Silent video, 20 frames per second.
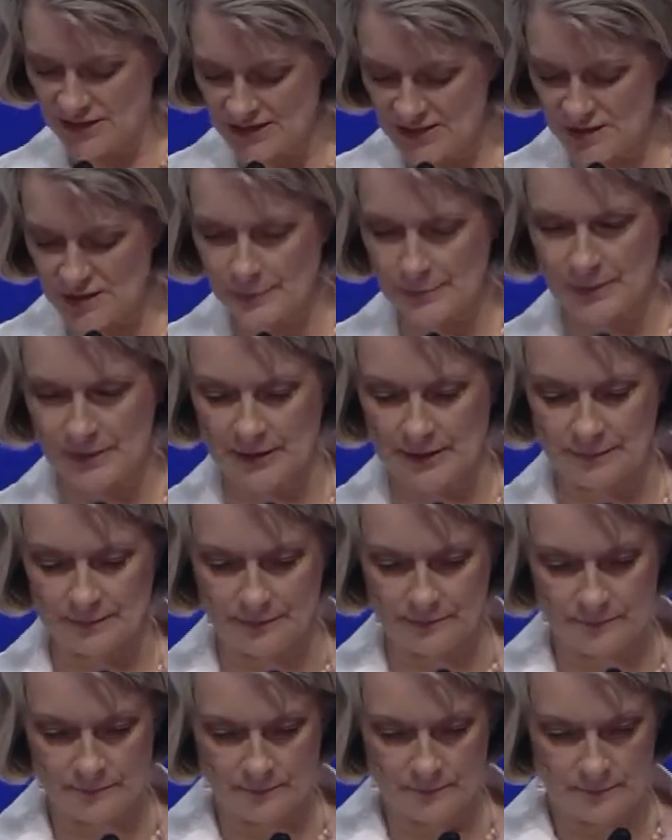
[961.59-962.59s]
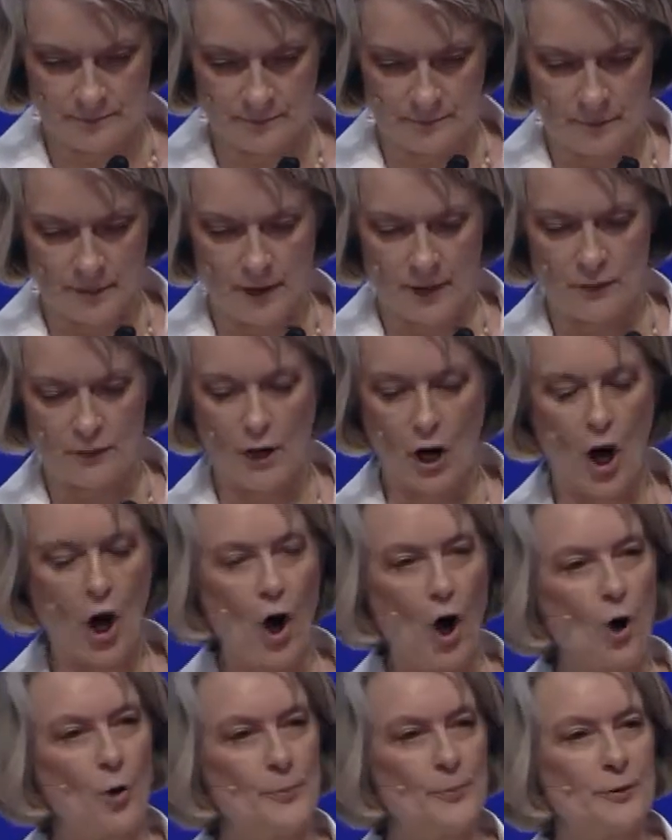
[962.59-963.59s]
discipline. The
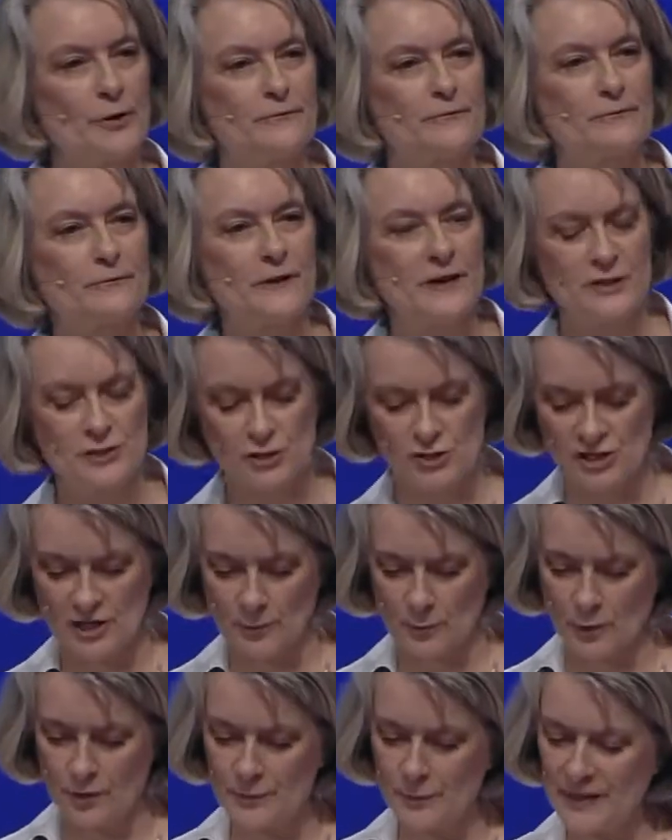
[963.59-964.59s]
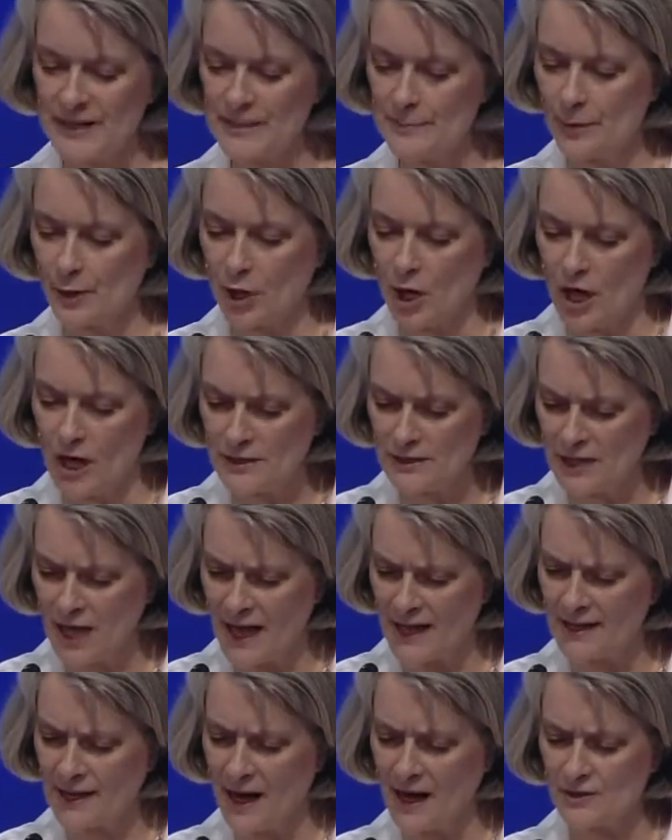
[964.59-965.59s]
hope of friendship with people
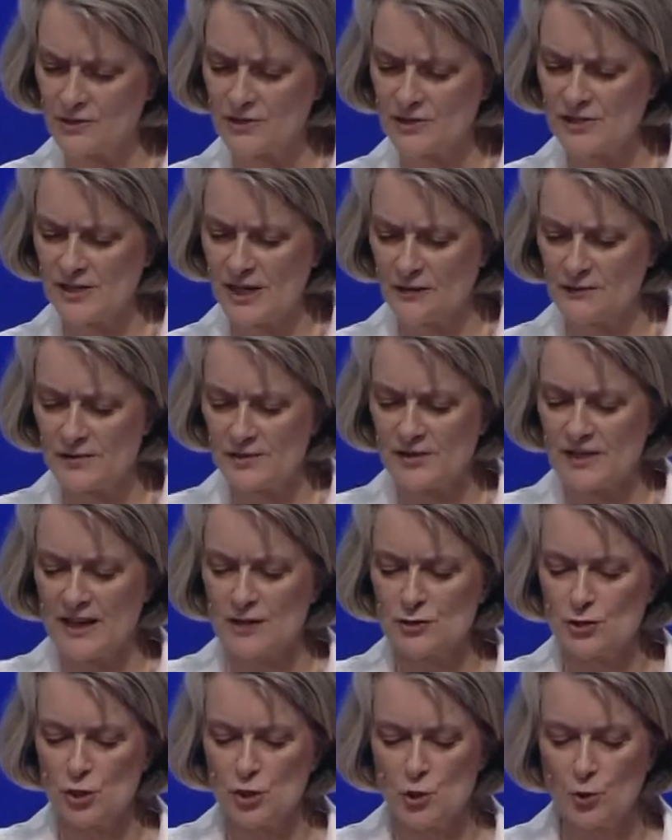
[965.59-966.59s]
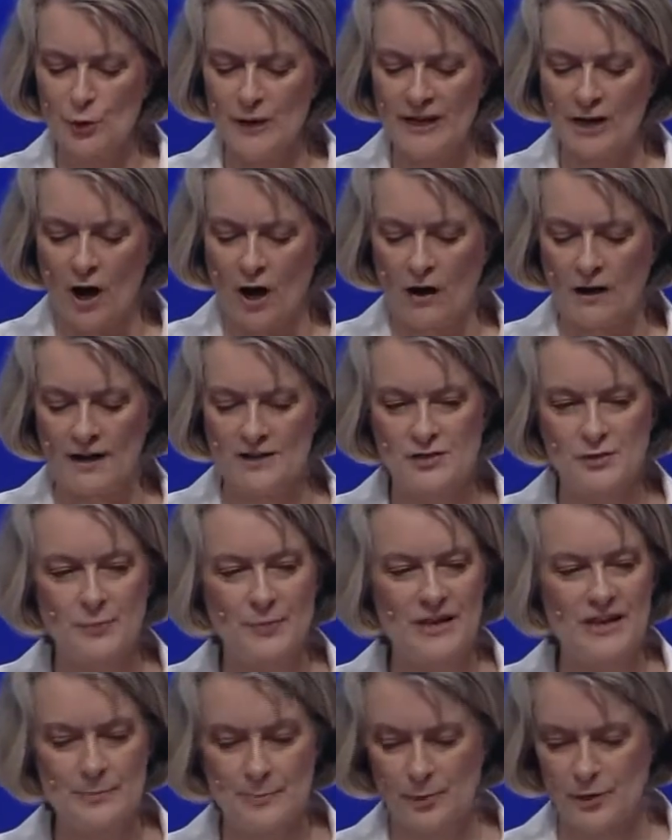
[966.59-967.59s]
unlike ourselves says who we are
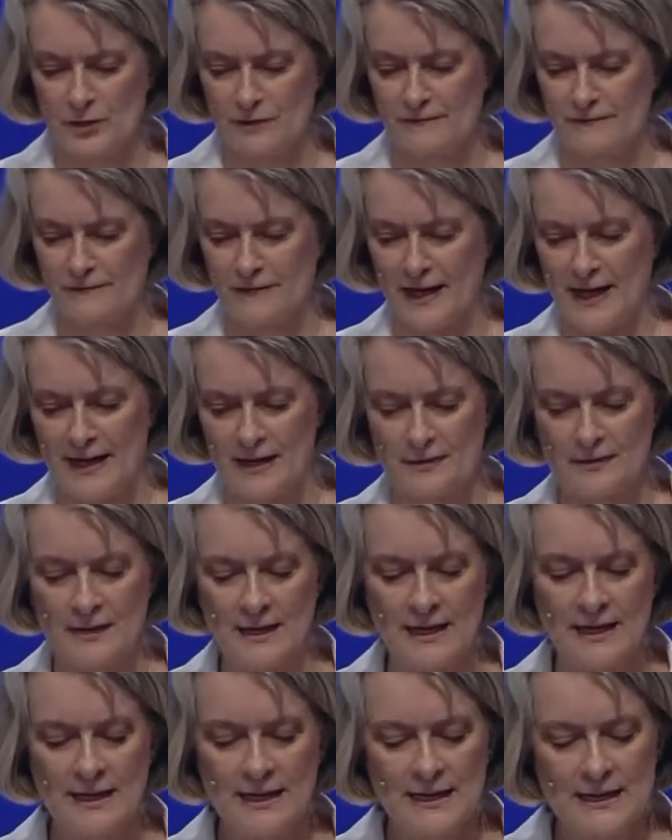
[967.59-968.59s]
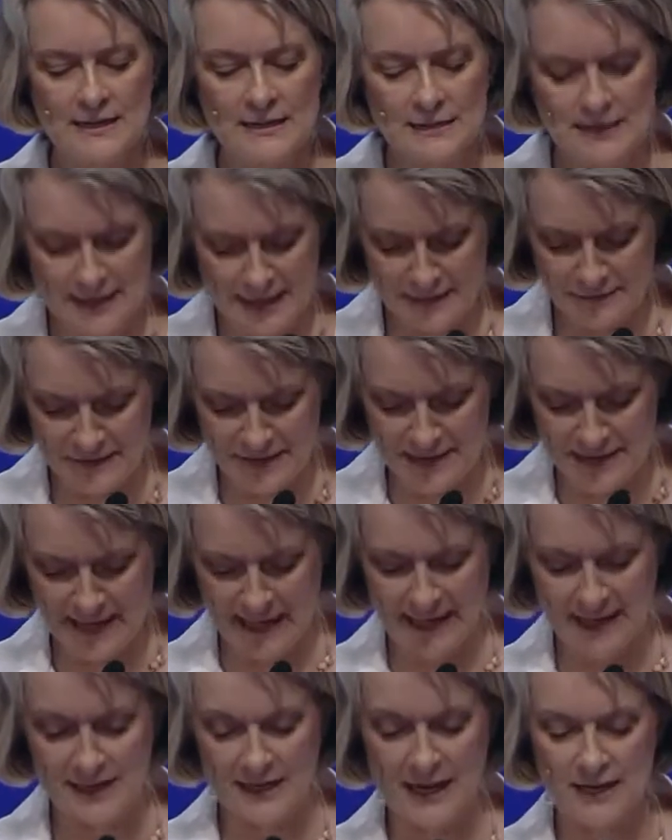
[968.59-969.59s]
as people of faith,
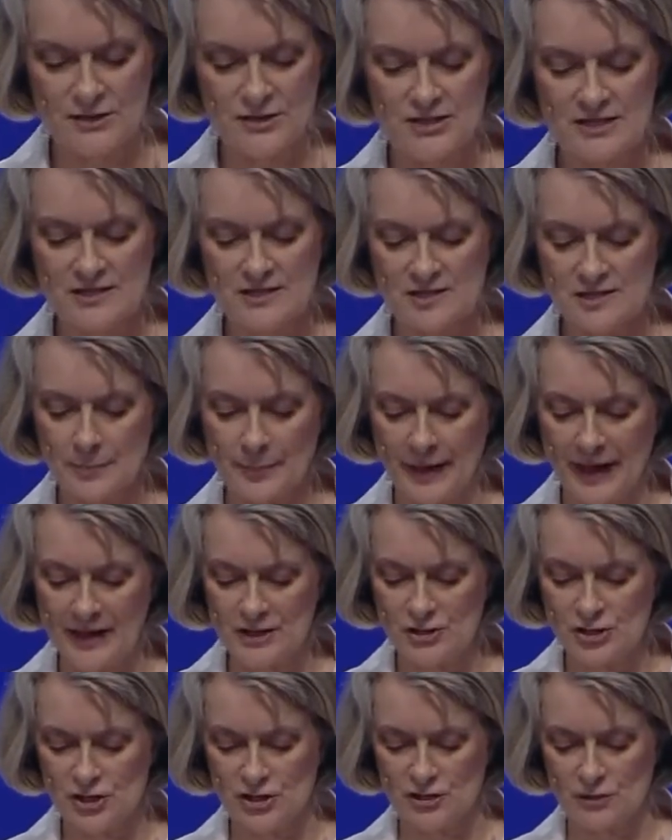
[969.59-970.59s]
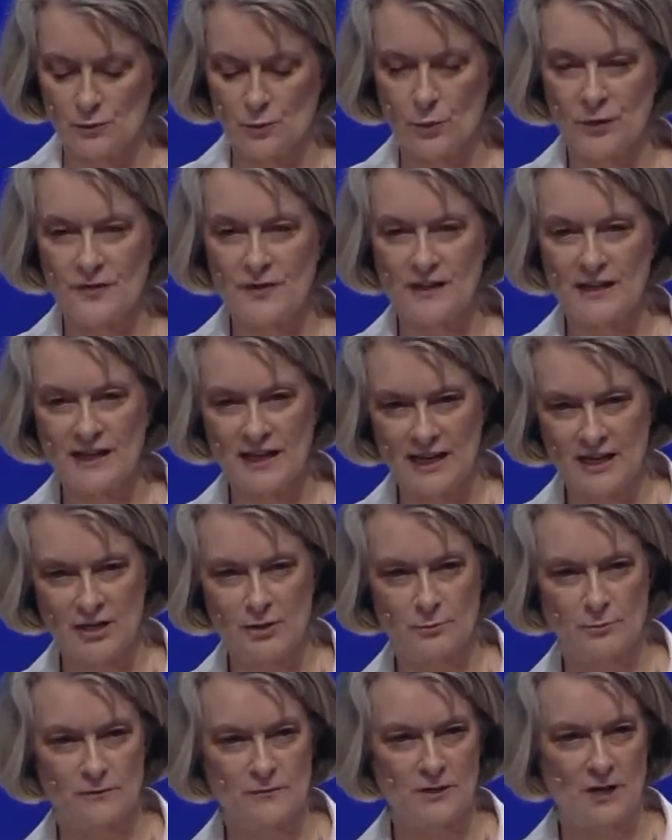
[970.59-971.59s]
living in anticipation with the
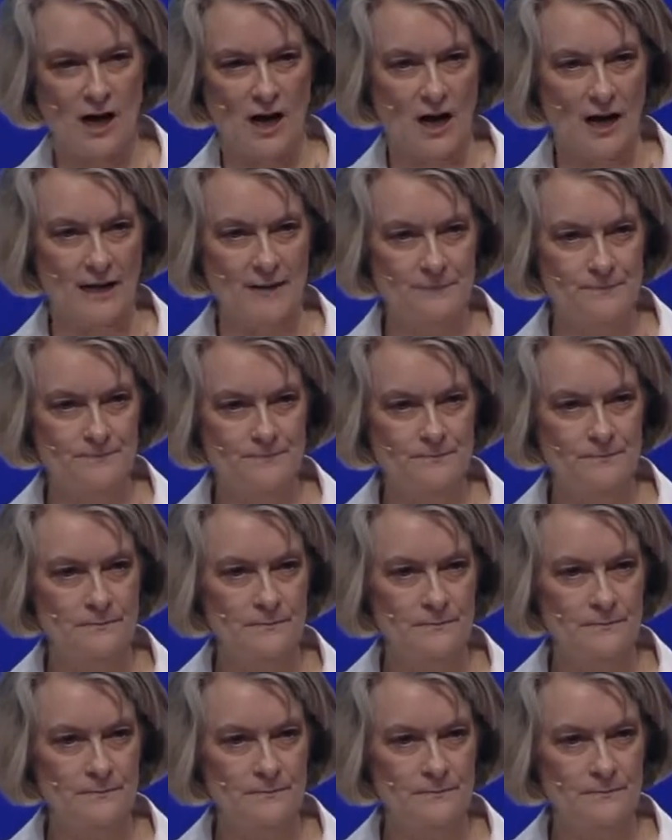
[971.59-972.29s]
kingdom of God.